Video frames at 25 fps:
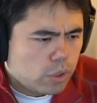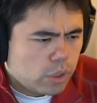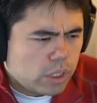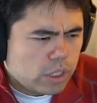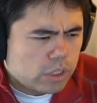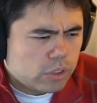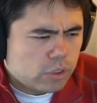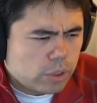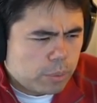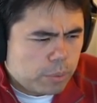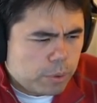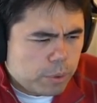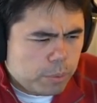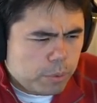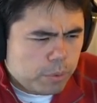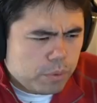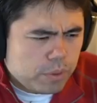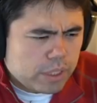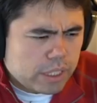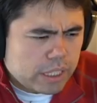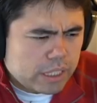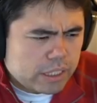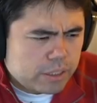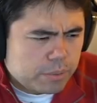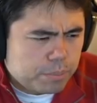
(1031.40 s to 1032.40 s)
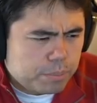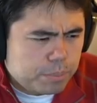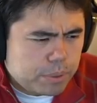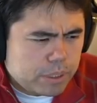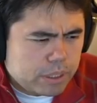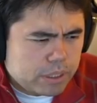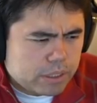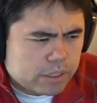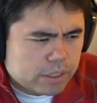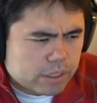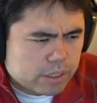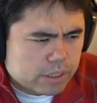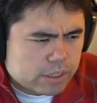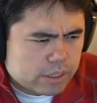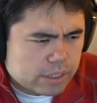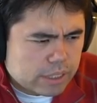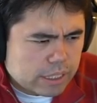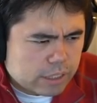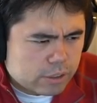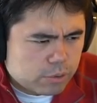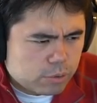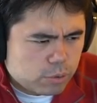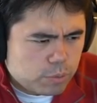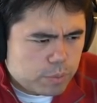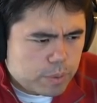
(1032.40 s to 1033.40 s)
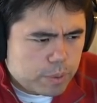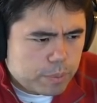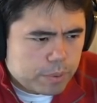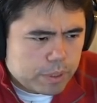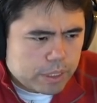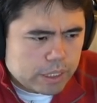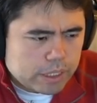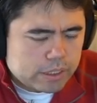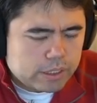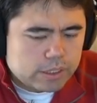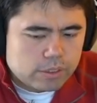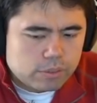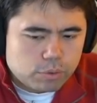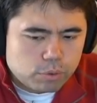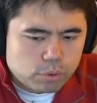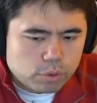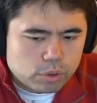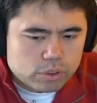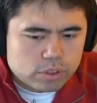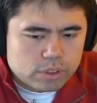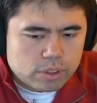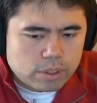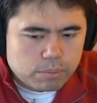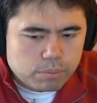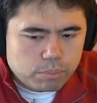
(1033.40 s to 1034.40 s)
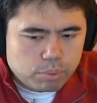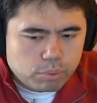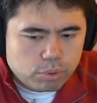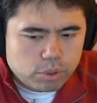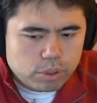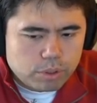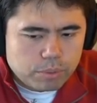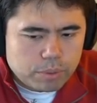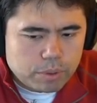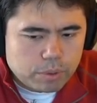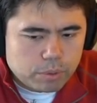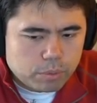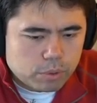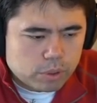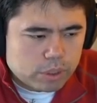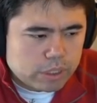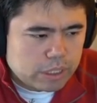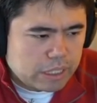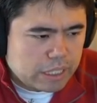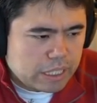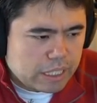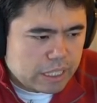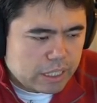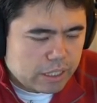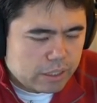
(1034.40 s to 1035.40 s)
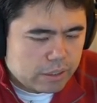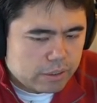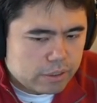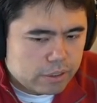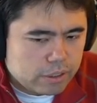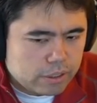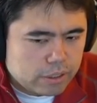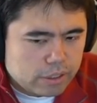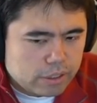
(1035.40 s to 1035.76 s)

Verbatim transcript: okay so I'm gonna move the knight to b6 next move maybe knight c4 at some point maybe rook e8